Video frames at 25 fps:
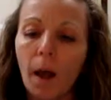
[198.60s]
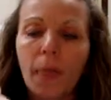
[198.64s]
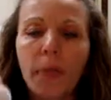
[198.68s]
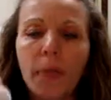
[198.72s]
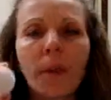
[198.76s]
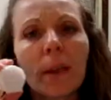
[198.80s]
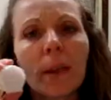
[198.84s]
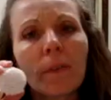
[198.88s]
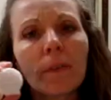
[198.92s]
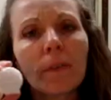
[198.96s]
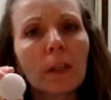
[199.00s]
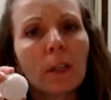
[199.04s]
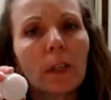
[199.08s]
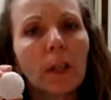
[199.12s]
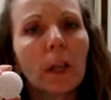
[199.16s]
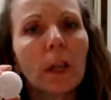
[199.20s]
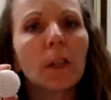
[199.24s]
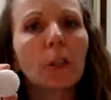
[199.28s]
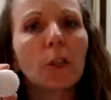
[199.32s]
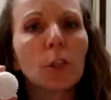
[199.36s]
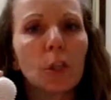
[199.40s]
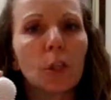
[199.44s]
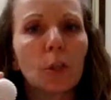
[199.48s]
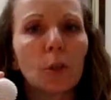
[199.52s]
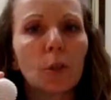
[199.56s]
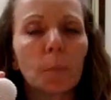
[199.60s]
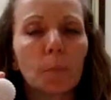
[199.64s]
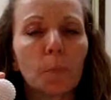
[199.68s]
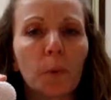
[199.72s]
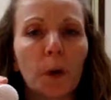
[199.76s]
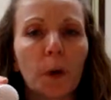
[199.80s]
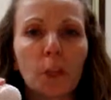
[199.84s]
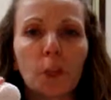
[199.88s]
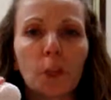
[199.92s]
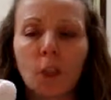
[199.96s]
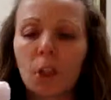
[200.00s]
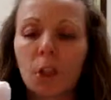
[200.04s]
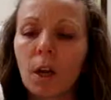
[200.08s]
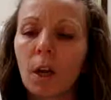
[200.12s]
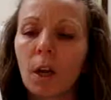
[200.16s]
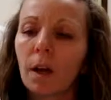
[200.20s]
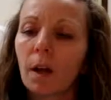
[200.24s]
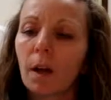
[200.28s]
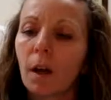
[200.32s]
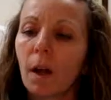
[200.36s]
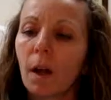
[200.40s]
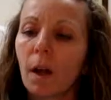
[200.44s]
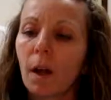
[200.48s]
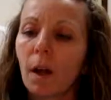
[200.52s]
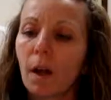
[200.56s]
Think of it like a toothbrush.
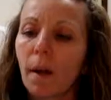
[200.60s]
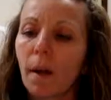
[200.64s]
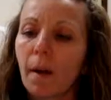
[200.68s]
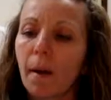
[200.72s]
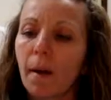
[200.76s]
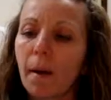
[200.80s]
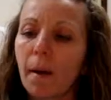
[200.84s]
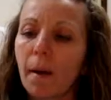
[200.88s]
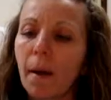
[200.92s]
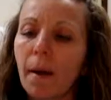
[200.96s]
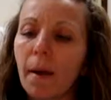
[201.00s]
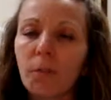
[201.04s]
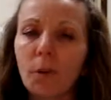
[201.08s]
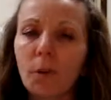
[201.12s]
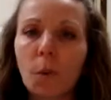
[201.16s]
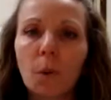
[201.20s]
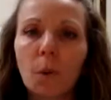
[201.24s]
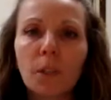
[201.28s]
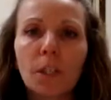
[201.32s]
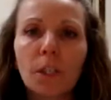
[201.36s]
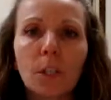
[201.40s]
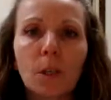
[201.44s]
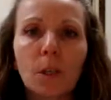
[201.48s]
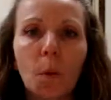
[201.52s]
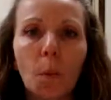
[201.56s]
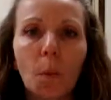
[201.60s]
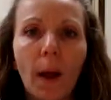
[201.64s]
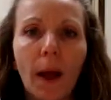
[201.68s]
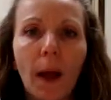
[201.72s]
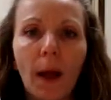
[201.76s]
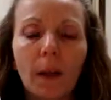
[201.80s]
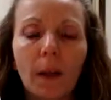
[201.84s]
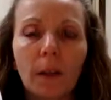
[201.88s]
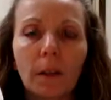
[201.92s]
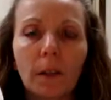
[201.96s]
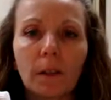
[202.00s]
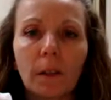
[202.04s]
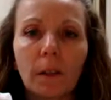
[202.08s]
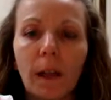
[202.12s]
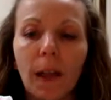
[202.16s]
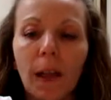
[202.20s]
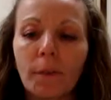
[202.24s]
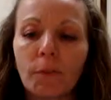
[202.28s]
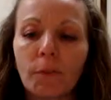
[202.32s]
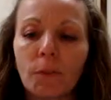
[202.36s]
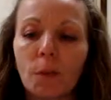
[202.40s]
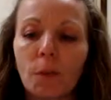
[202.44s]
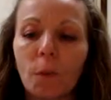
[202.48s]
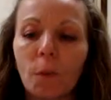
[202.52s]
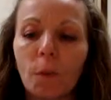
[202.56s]
Every once in a while,
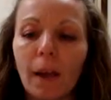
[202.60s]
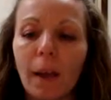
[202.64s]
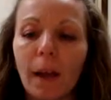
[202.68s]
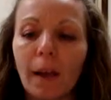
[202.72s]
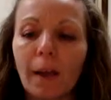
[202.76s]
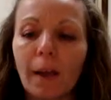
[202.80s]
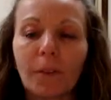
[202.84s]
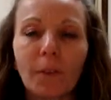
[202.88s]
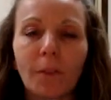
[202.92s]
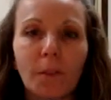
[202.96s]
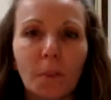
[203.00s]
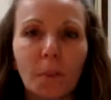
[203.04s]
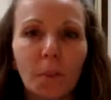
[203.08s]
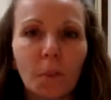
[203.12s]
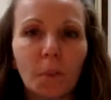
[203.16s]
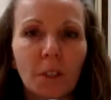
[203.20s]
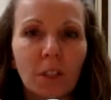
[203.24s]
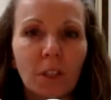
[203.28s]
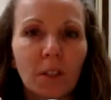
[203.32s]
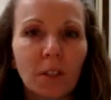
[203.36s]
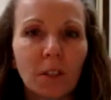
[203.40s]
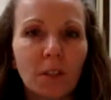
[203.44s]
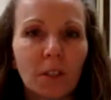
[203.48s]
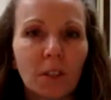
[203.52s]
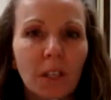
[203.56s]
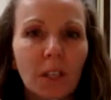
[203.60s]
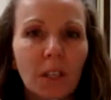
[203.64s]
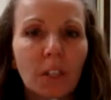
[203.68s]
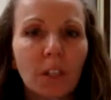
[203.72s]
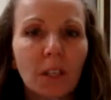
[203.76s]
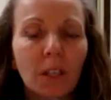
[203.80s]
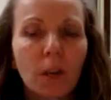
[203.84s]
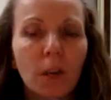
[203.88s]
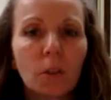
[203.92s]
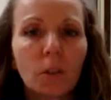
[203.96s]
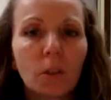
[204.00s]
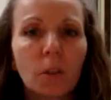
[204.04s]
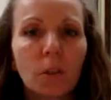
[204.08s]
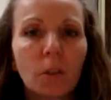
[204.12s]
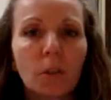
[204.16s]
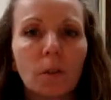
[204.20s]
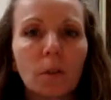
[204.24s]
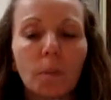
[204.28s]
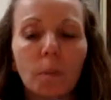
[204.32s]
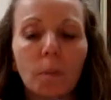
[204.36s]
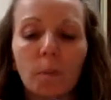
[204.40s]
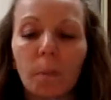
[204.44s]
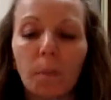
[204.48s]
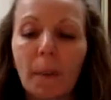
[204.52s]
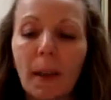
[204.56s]
after a while, the bristles, they start
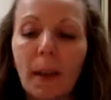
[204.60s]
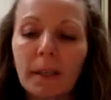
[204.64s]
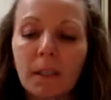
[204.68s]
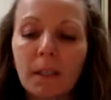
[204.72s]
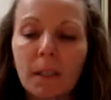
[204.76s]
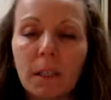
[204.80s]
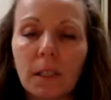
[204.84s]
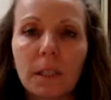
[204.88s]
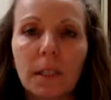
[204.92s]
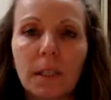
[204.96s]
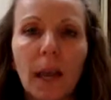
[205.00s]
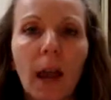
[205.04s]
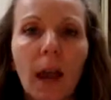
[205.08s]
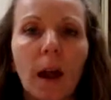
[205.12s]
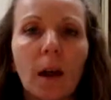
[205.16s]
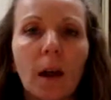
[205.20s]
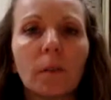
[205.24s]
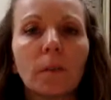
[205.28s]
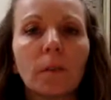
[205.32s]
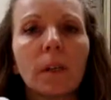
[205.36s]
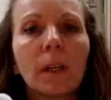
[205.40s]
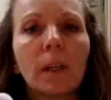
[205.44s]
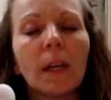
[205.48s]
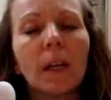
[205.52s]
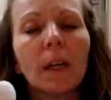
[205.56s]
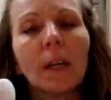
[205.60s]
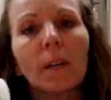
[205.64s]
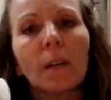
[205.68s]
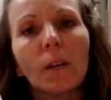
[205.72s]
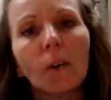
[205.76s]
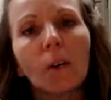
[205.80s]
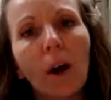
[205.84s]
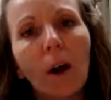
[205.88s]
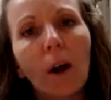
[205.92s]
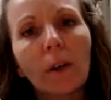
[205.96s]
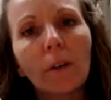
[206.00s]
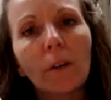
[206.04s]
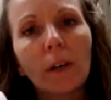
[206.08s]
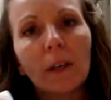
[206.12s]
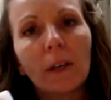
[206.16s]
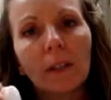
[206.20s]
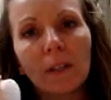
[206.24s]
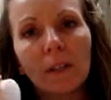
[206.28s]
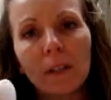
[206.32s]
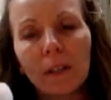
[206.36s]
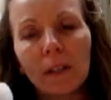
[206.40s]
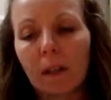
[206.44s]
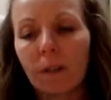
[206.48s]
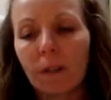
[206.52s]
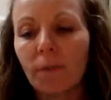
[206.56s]
to bend down, and they aren't
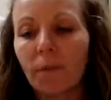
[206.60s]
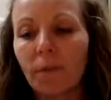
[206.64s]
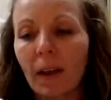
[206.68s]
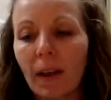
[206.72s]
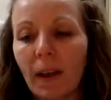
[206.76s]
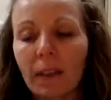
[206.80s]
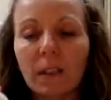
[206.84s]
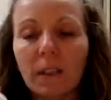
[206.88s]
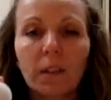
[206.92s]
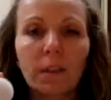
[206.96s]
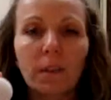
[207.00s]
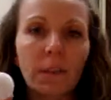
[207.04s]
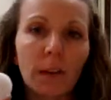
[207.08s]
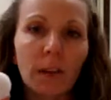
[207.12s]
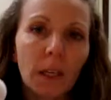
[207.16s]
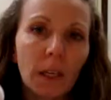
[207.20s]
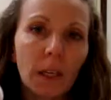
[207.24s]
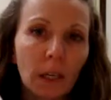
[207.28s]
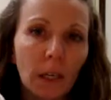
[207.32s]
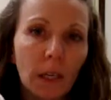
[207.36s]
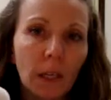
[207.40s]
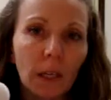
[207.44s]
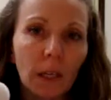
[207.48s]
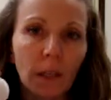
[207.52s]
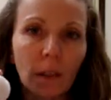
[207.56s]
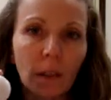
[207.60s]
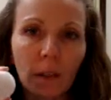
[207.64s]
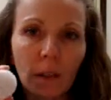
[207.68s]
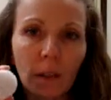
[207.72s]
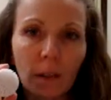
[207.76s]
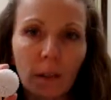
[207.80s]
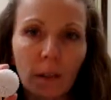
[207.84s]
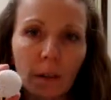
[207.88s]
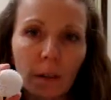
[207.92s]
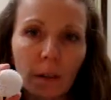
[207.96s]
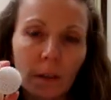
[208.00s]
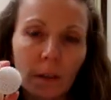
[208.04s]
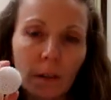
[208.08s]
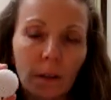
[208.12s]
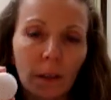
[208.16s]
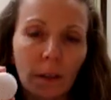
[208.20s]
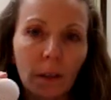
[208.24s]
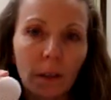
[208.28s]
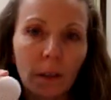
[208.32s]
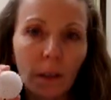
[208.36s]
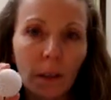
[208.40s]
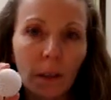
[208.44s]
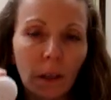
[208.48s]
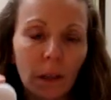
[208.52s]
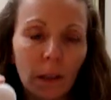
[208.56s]
as effective at getting
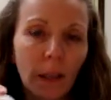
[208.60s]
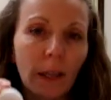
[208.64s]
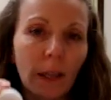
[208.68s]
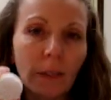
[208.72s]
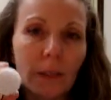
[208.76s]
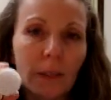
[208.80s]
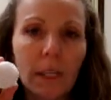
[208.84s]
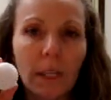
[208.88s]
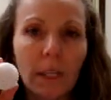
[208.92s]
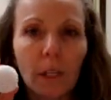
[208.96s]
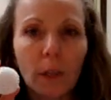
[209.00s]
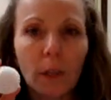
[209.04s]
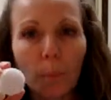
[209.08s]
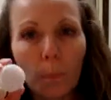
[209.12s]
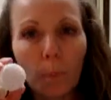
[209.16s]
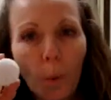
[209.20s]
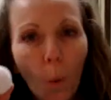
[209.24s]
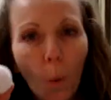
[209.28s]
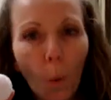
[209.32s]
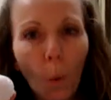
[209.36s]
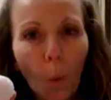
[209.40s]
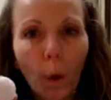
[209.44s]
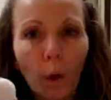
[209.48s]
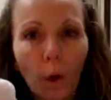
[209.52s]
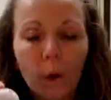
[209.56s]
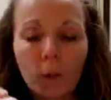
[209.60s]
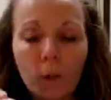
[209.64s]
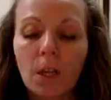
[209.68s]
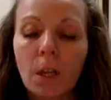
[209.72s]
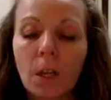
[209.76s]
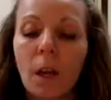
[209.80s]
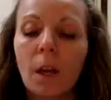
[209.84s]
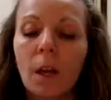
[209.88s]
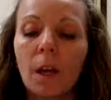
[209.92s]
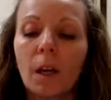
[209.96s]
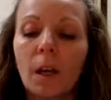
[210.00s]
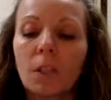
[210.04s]
the cleansing of the pores.